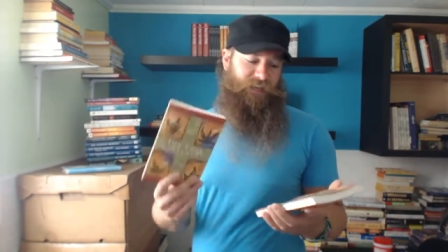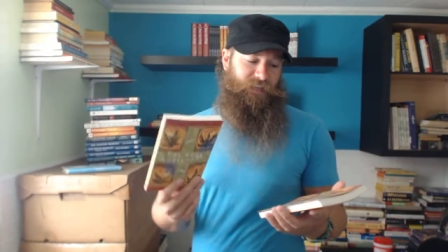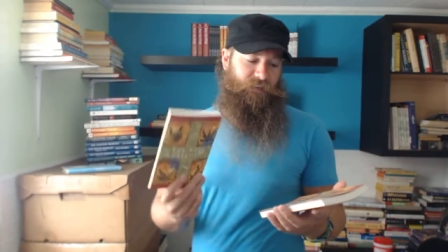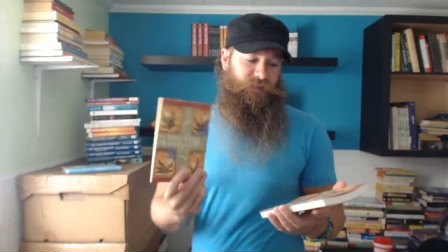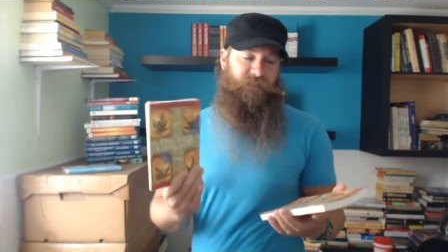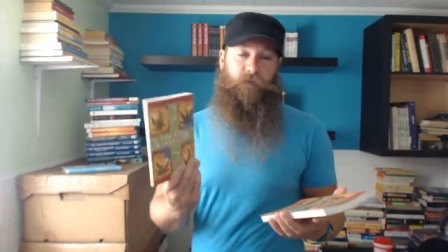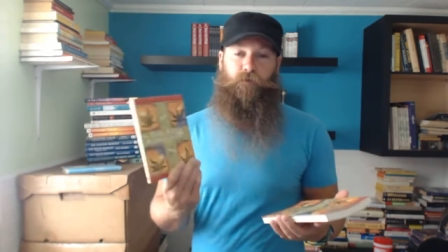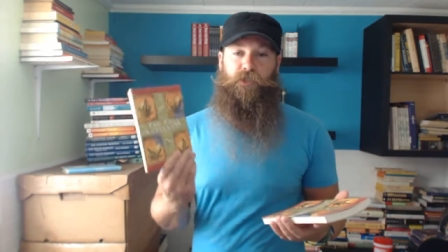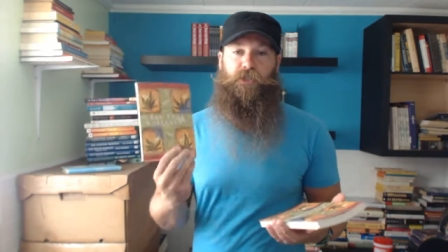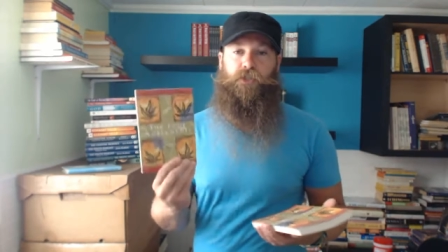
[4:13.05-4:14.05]
And they said it
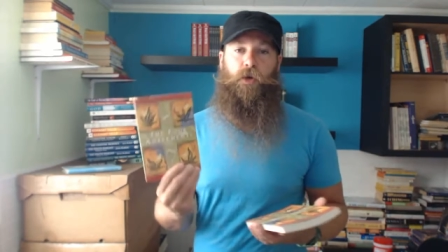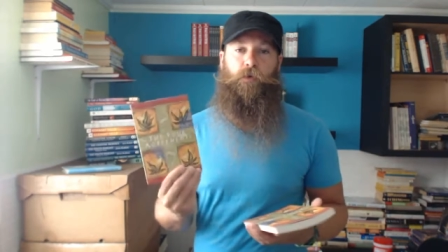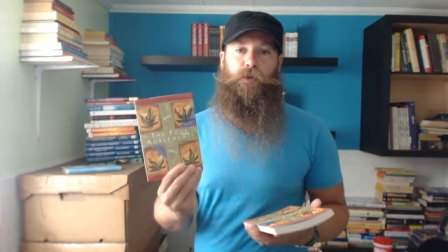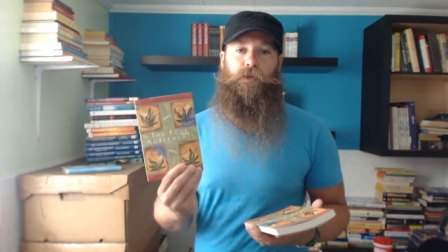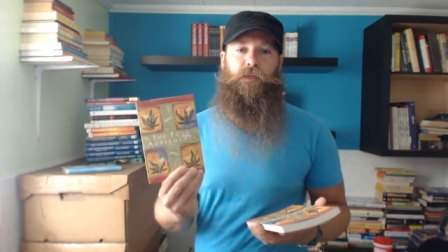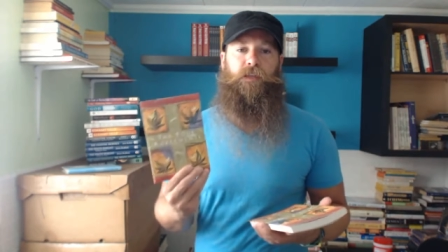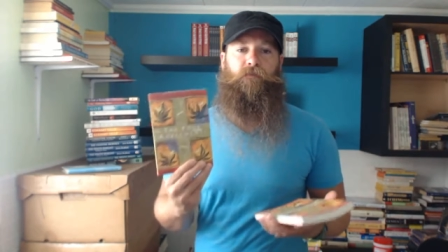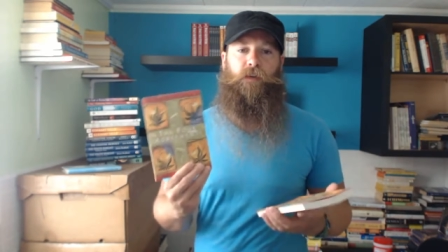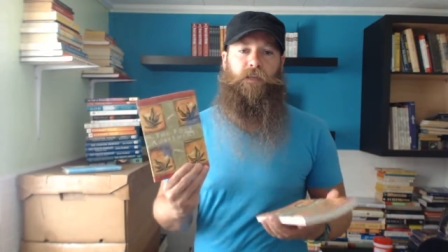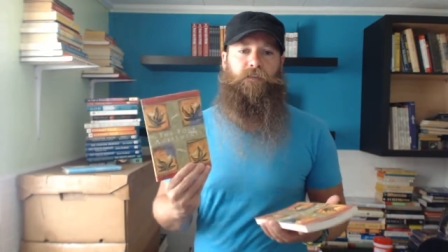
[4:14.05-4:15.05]
was just so good.
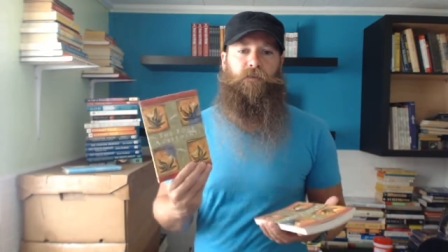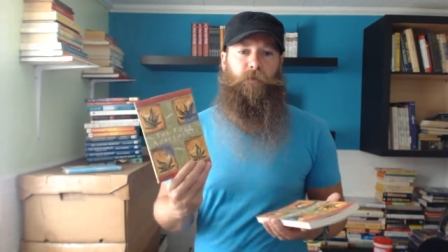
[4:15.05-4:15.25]
They've read it so